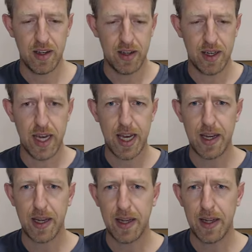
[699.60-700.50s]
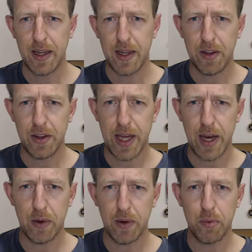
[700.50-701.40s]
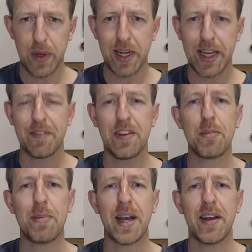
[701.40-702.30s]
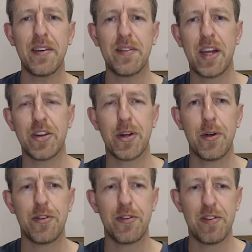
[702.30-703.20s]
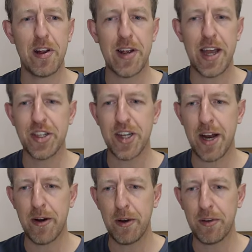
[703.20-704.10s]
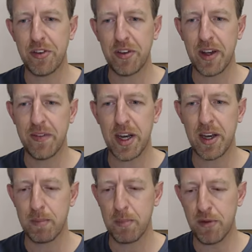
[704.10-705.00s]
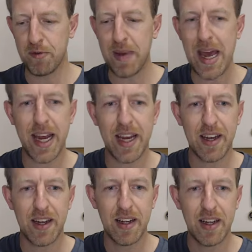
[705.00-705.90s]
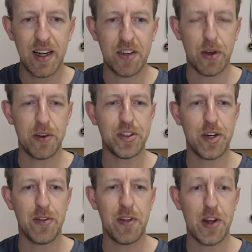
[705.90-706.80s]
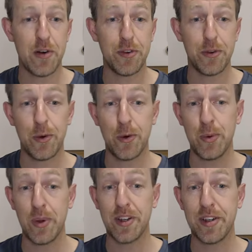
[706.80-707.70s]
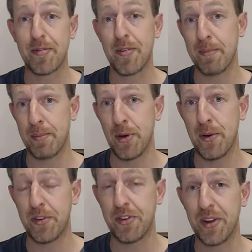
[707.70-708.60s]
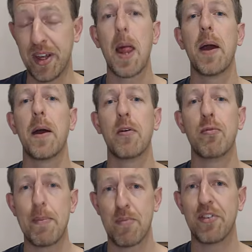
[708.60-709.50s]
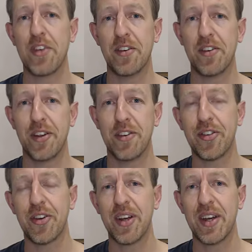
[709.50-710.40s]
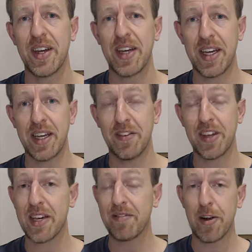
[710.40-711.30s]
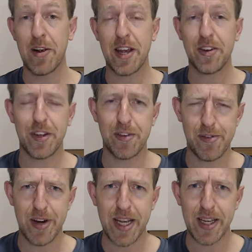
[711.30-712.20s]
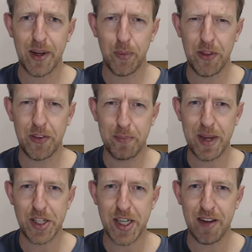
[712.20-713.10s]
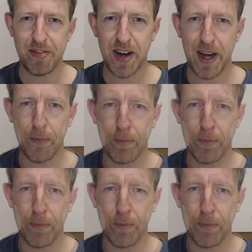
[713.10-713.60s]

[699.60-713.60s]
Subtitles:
Okay. Now if we click this button, that shows the variation arrows, and then a move back, it's going to show that there are 2 different moves represented in the variation tree within the PGN file.